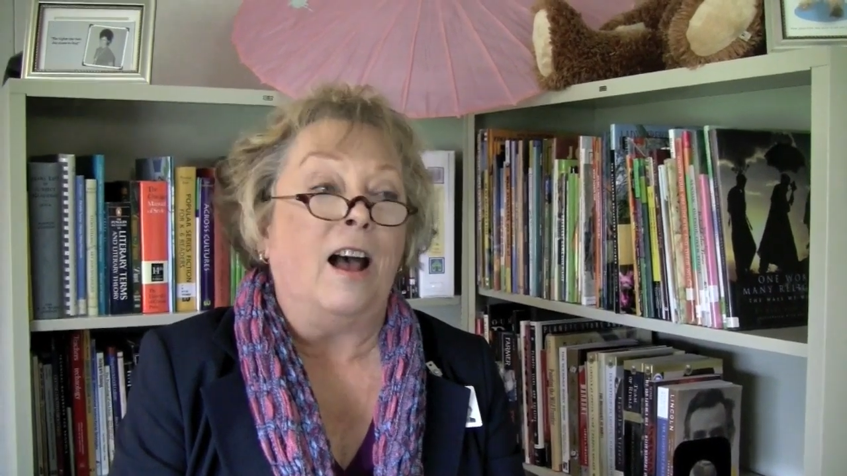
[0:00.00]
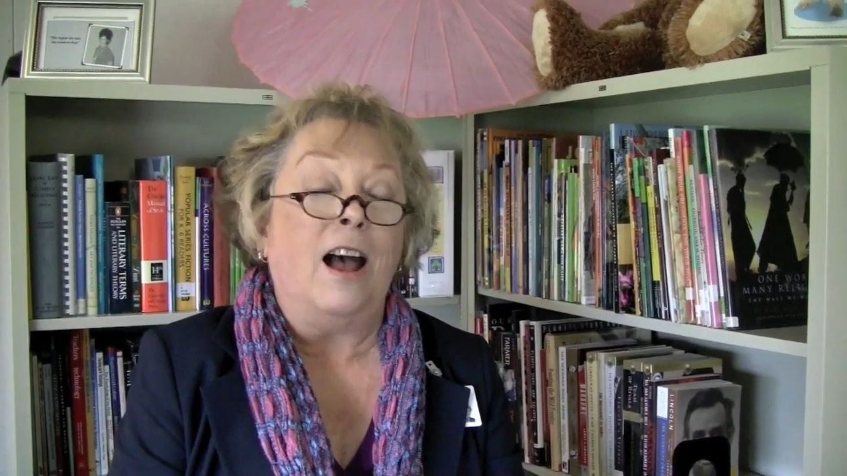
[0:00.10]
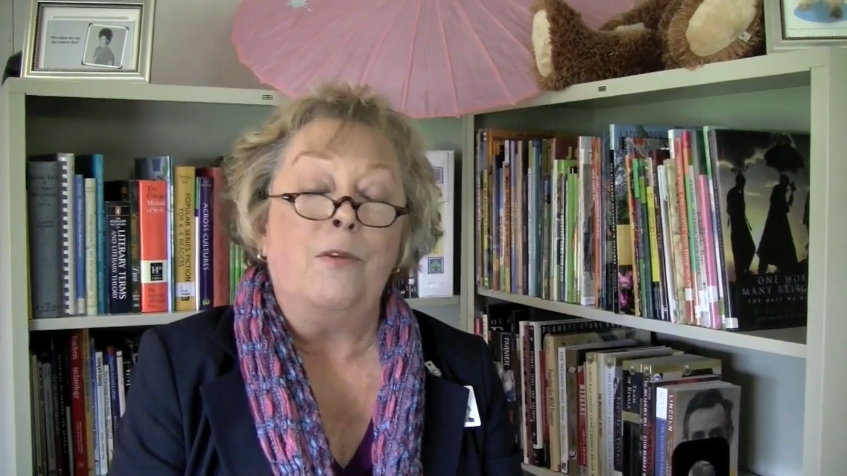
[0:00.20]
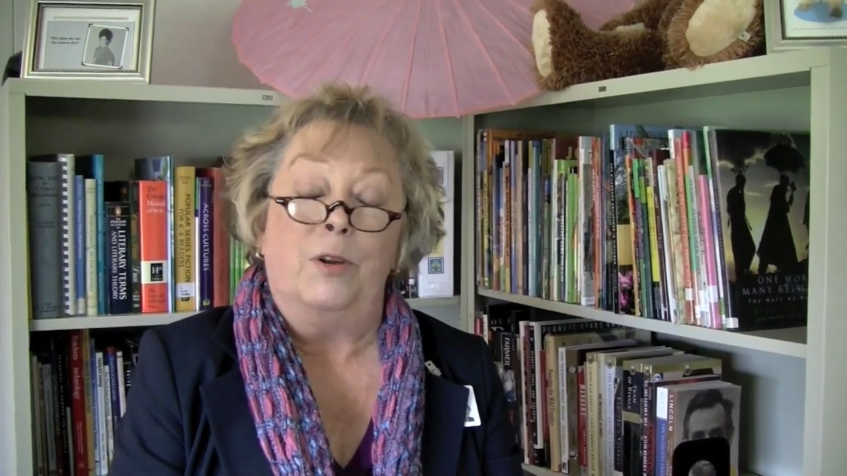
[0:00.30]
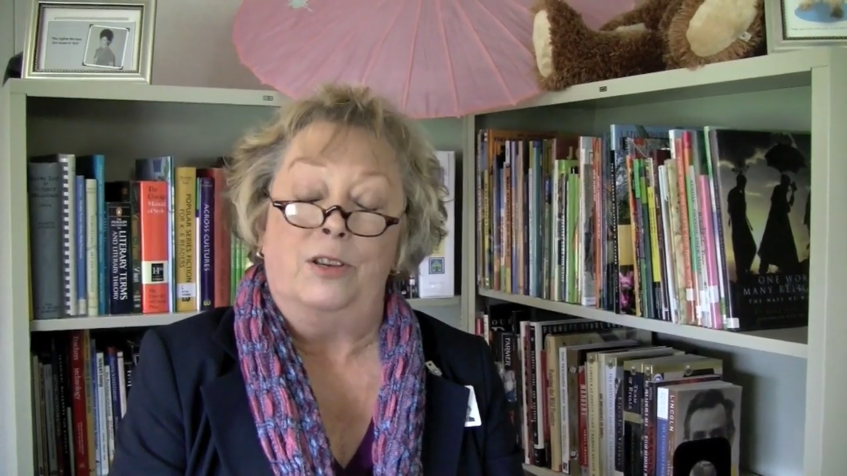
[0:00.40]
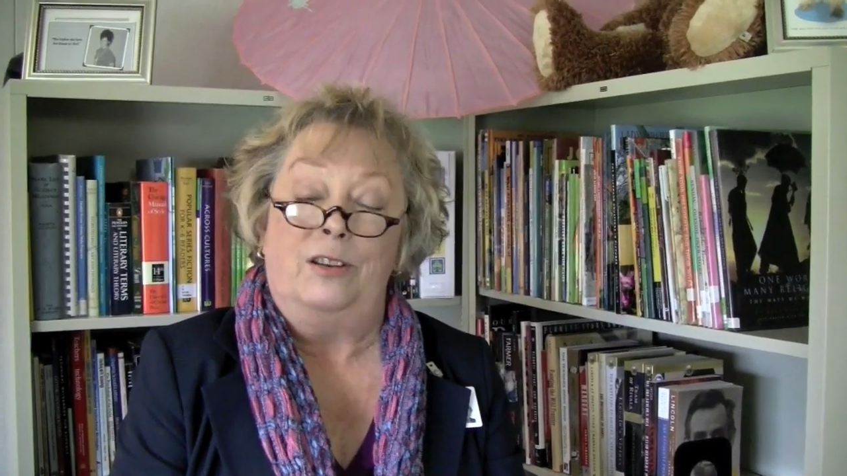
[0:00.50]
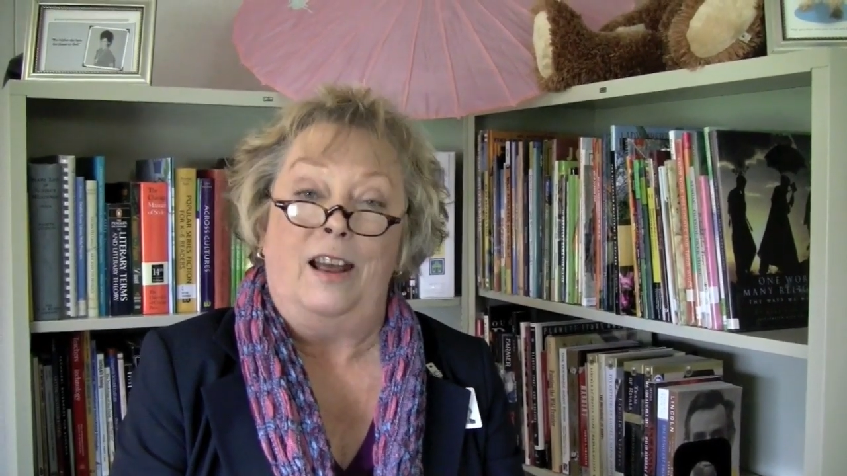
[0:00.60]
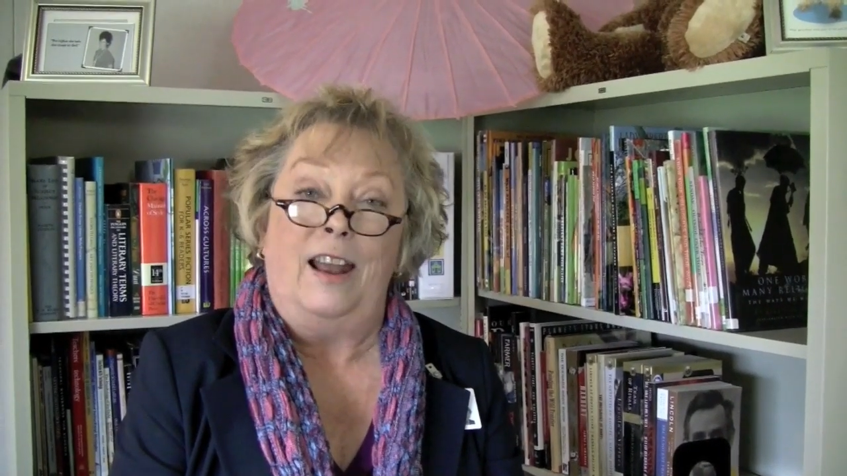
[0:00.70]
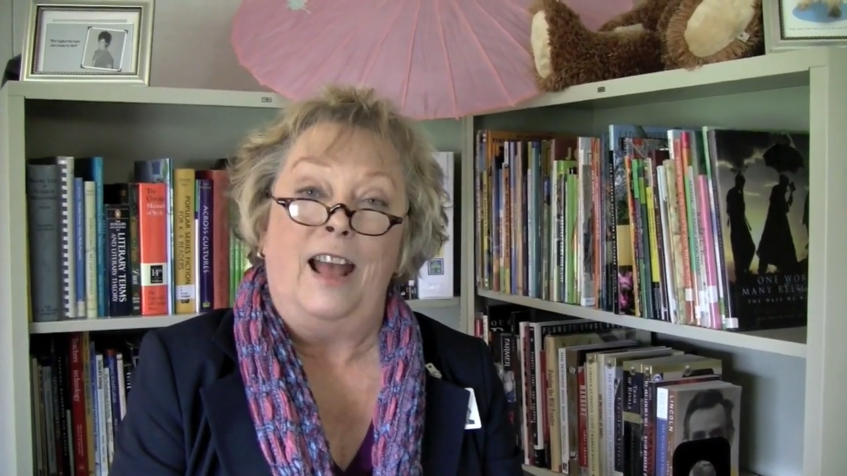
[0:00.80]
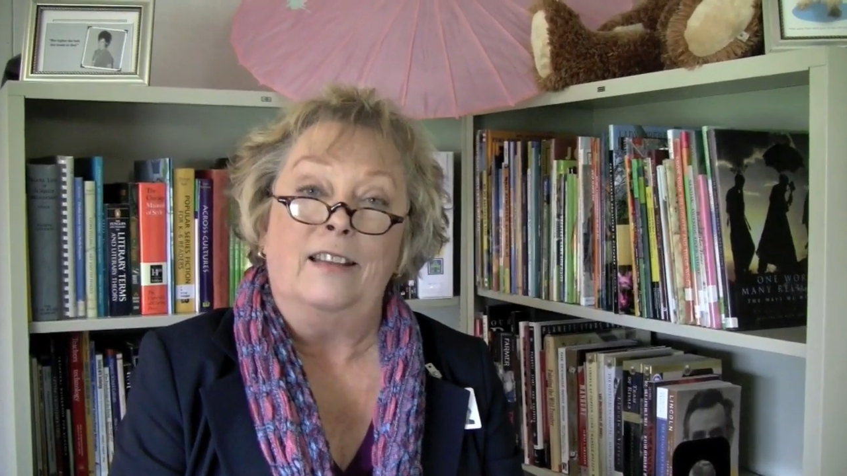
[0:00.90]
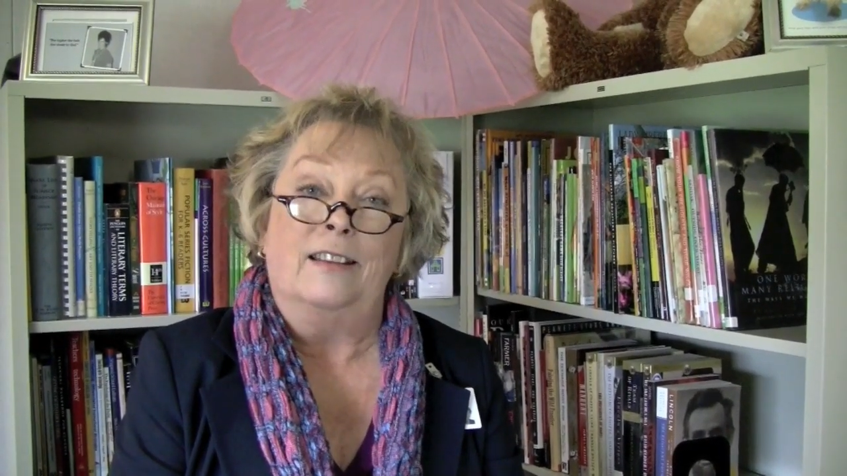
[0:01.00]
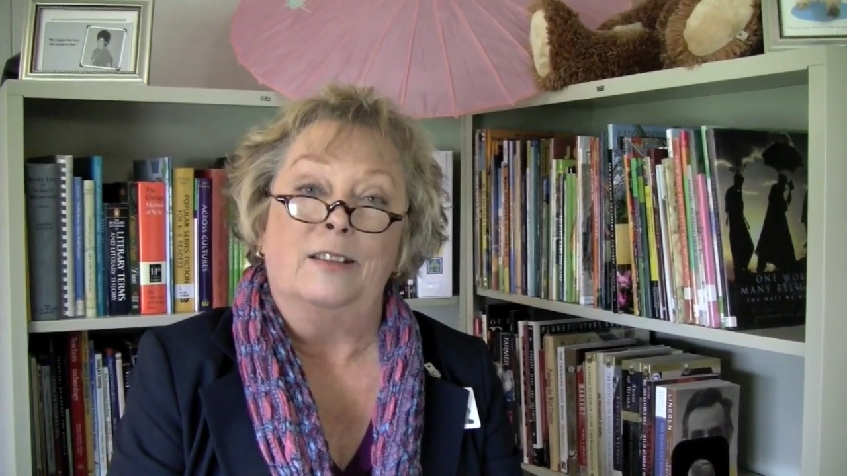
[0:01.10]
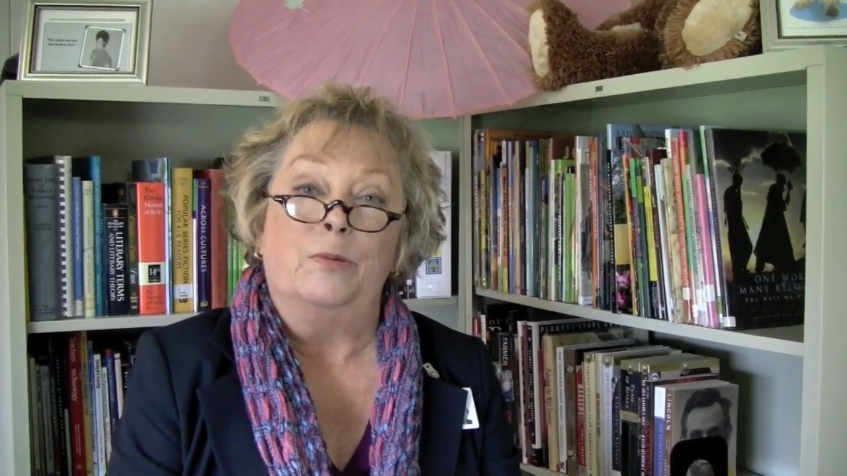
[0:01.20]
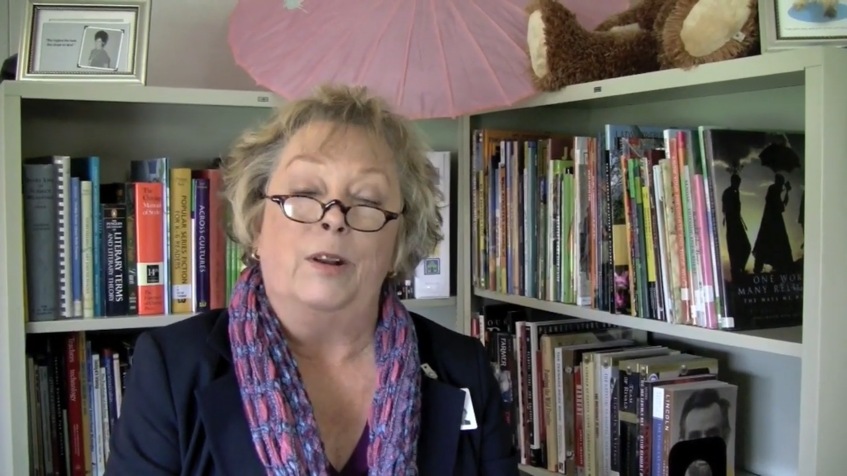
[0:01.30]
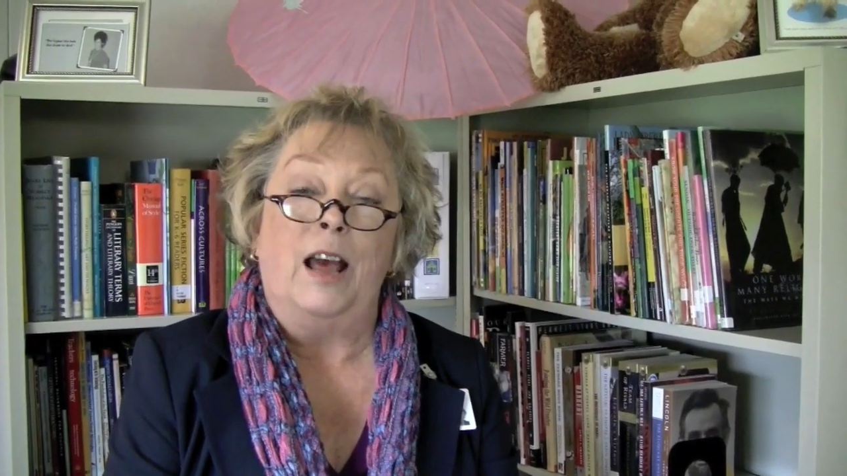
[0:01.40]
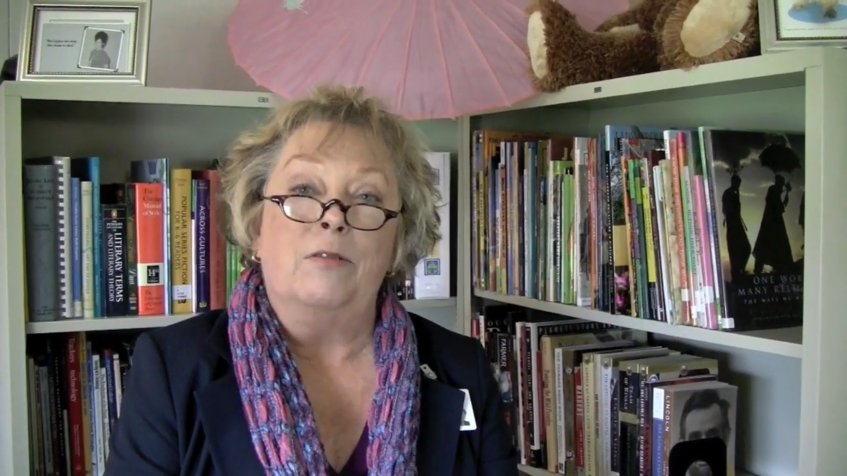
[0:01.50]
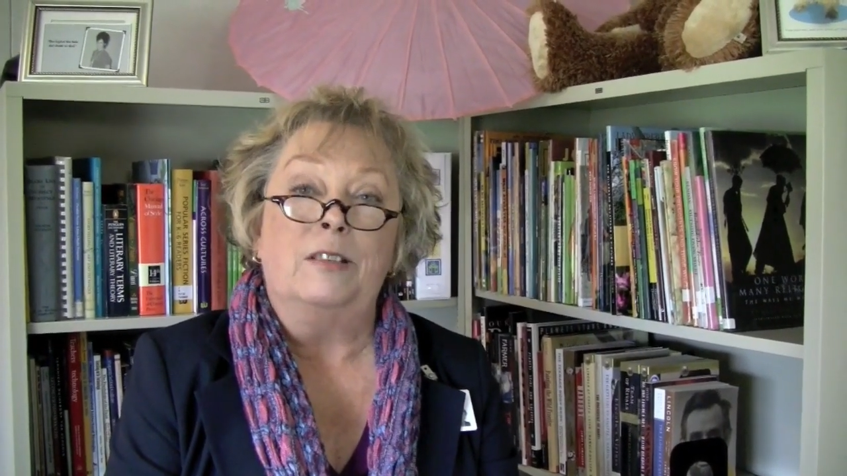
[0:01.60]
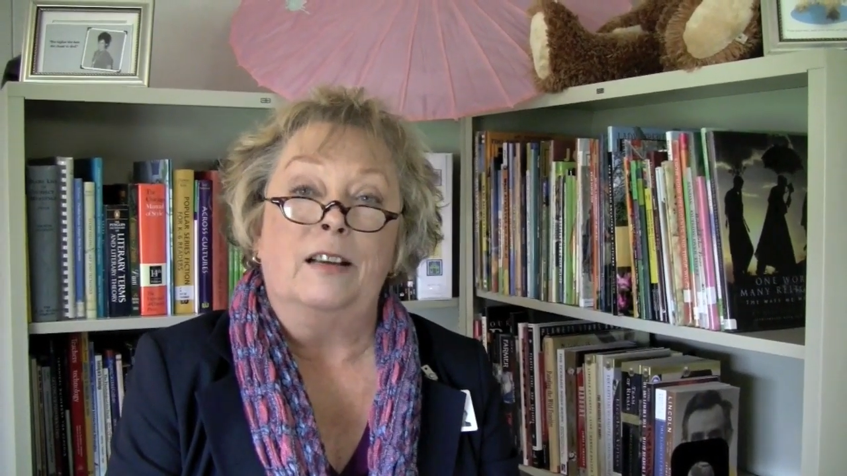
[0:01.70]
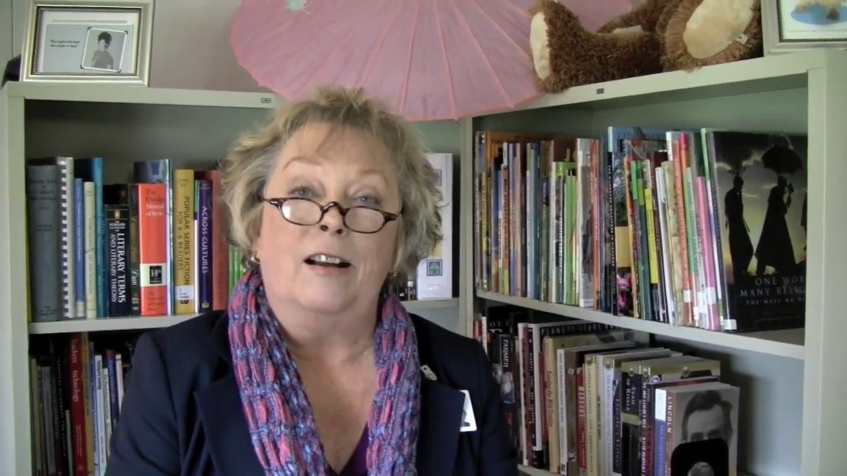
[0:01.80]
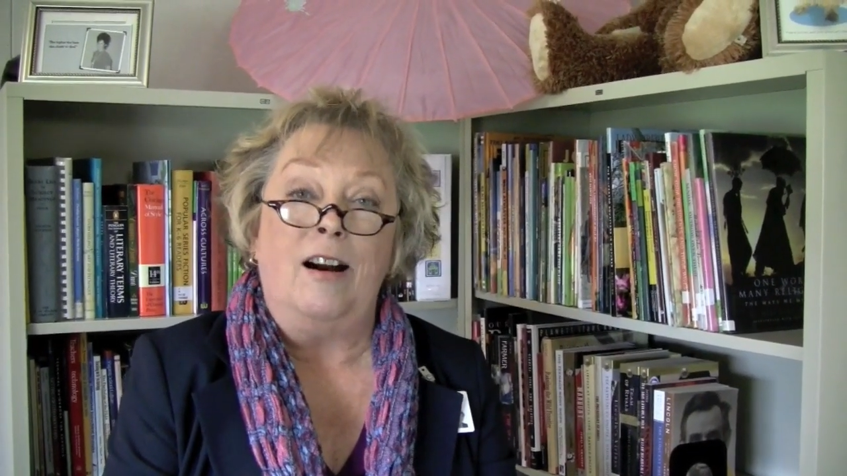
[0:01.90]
I wished I'd had this when I was in